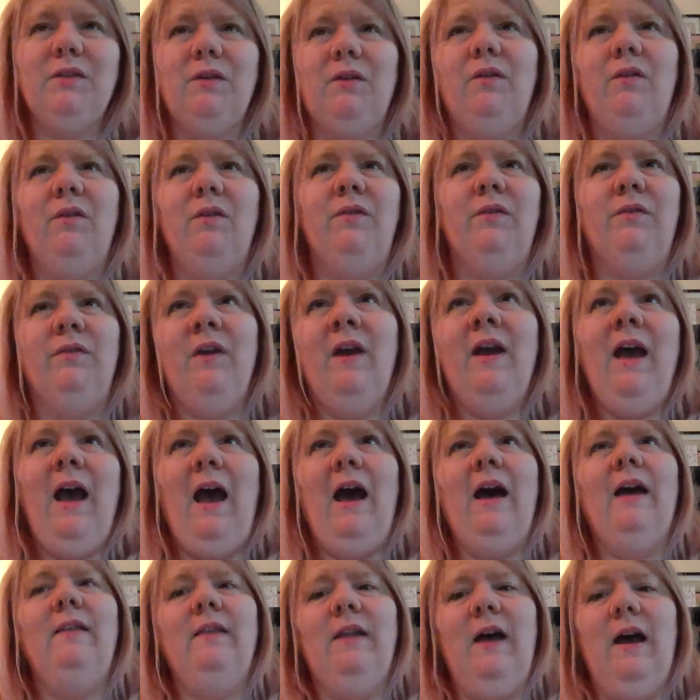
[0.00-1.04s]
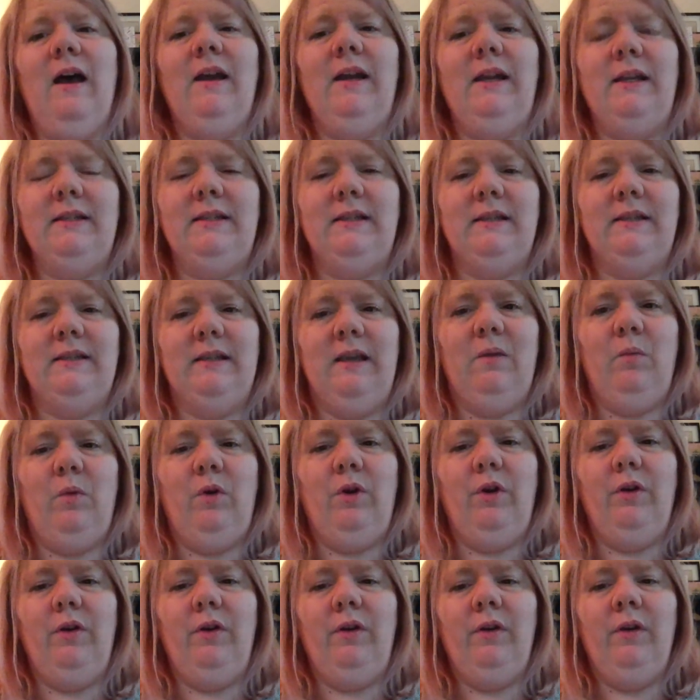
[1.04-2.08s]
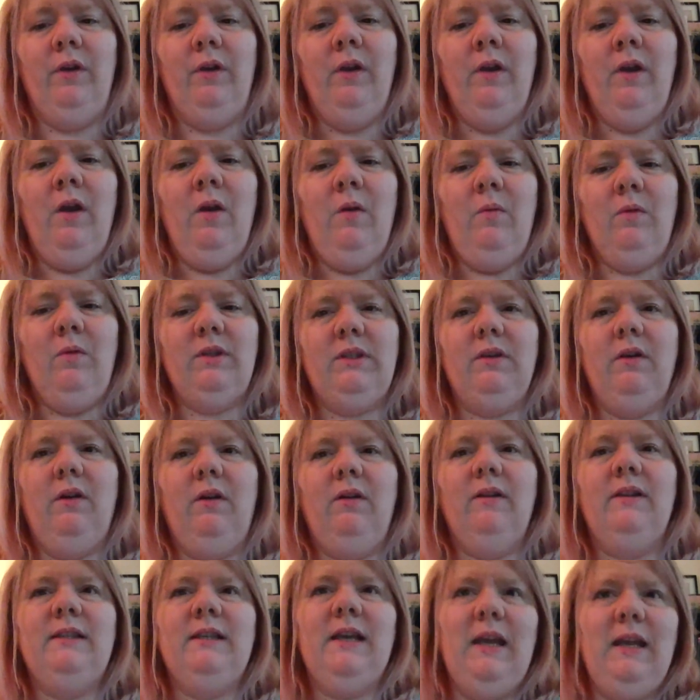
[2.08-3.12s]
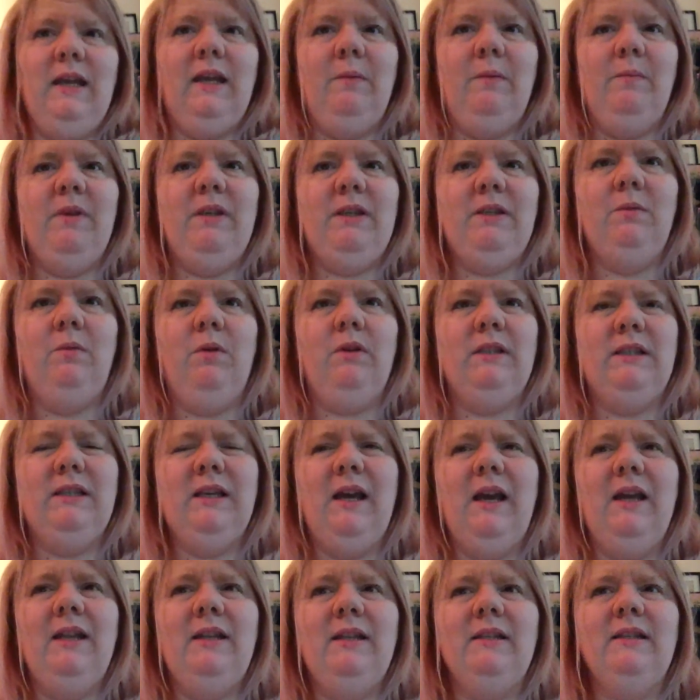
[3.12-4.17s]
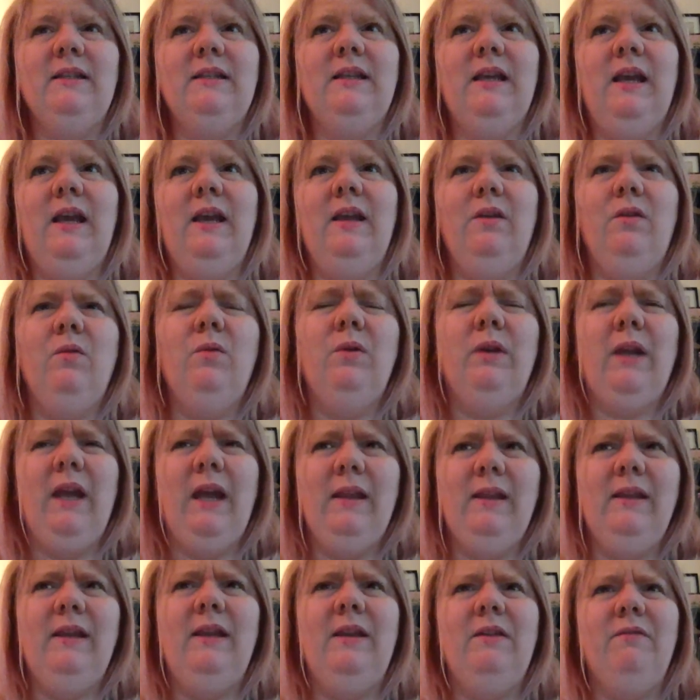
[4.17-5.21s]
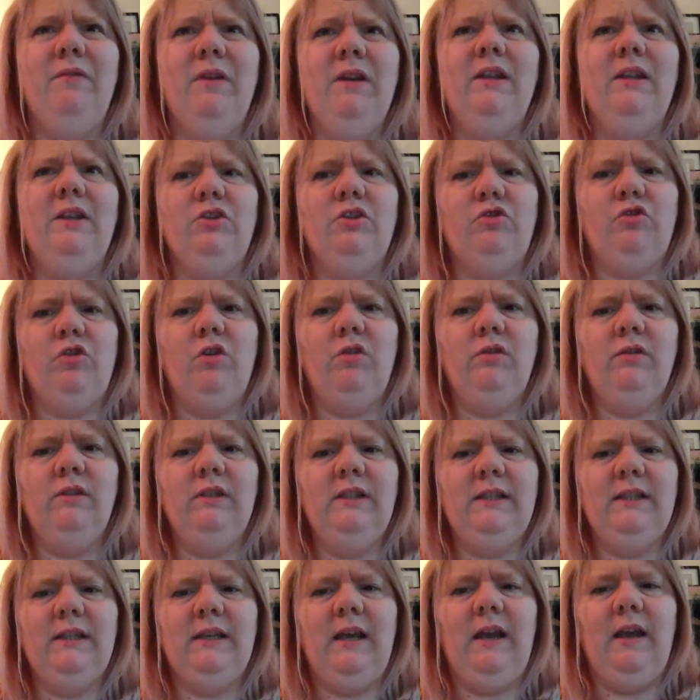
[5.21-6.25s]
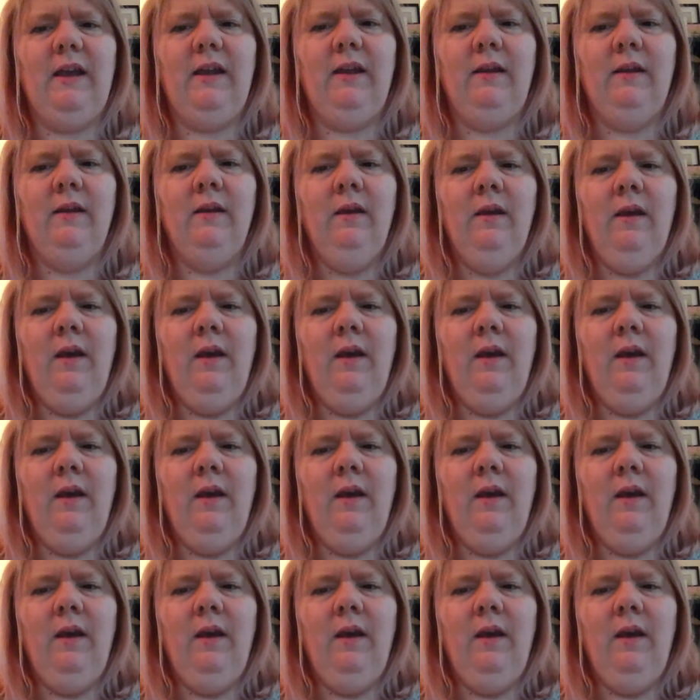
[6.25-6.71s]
of allies, as it were sort of taking me to one side and saying, "Oh, Kelly, you're really strong today."